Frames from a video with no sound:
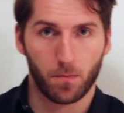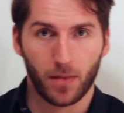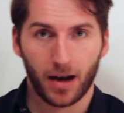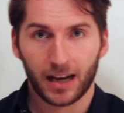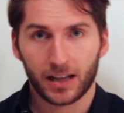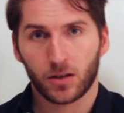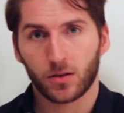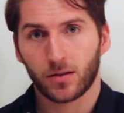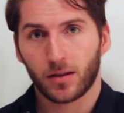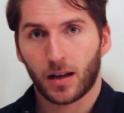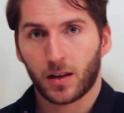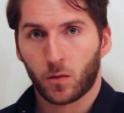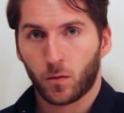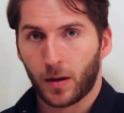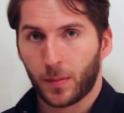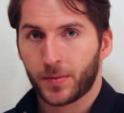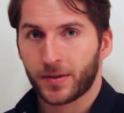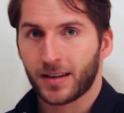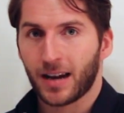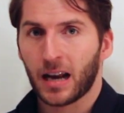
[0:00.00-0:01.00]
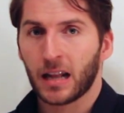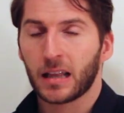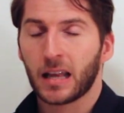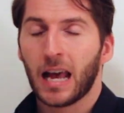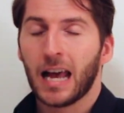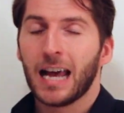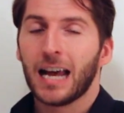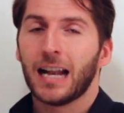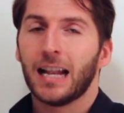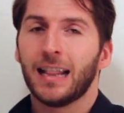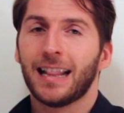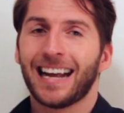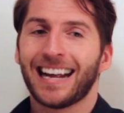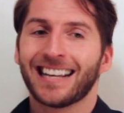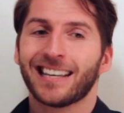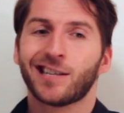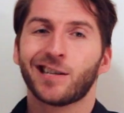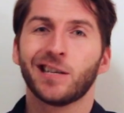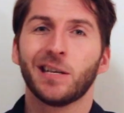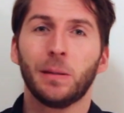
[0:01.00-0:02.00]
made on that website
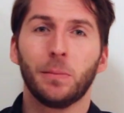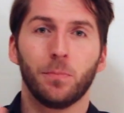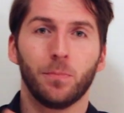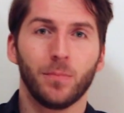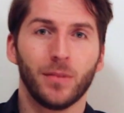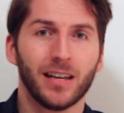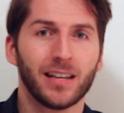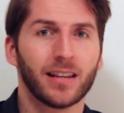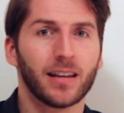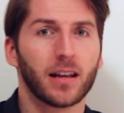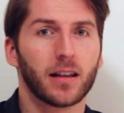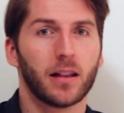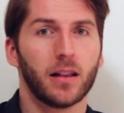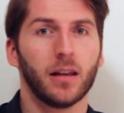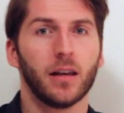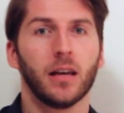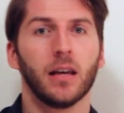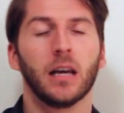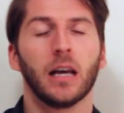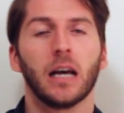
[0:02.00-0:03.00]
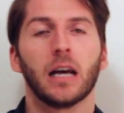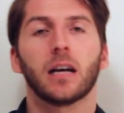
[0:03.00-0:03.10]
lands immediately